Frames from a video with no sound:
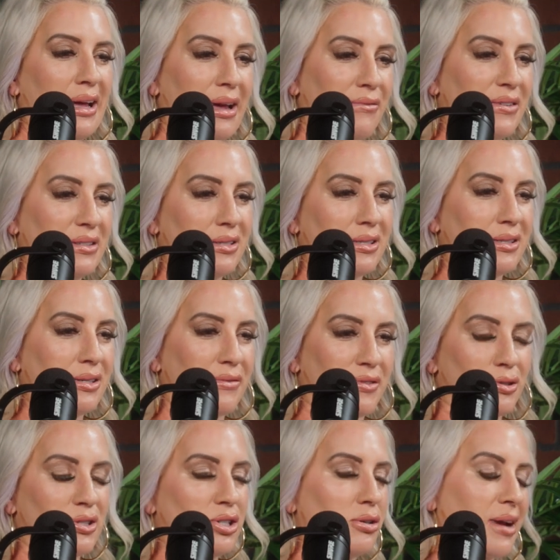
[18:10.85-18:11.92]
If
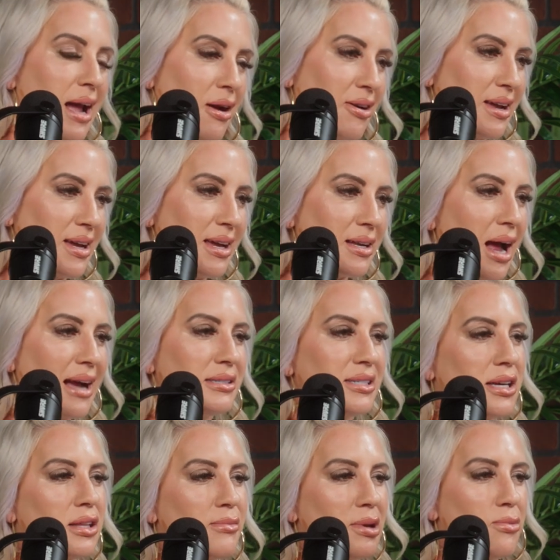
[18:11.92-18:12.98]
you're still carrying it,
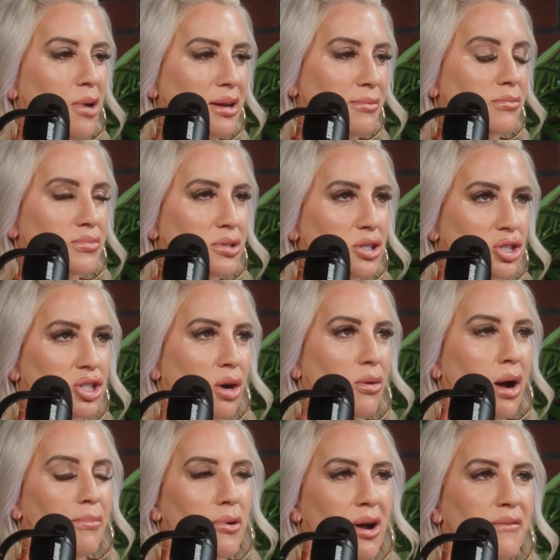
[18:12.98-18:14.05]
ideally we want to show
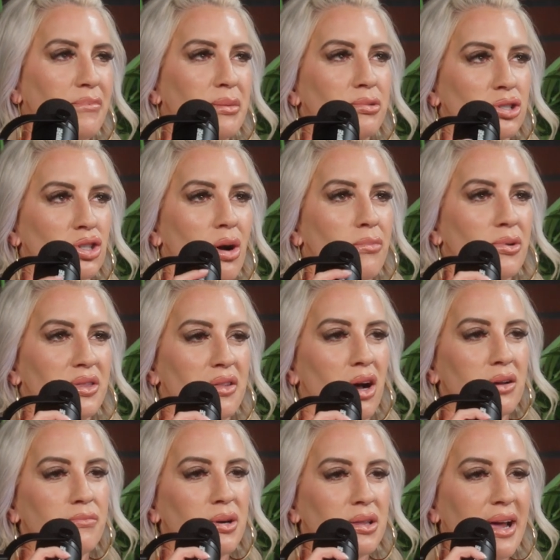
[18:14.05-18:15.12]
up or have people show up with
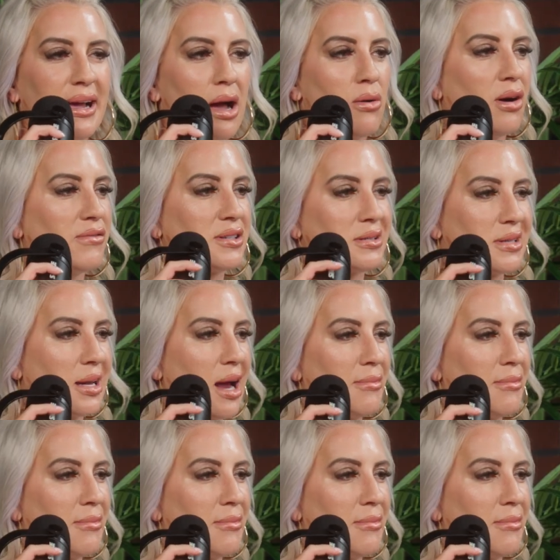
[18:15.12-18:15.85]
none. But like, how often is that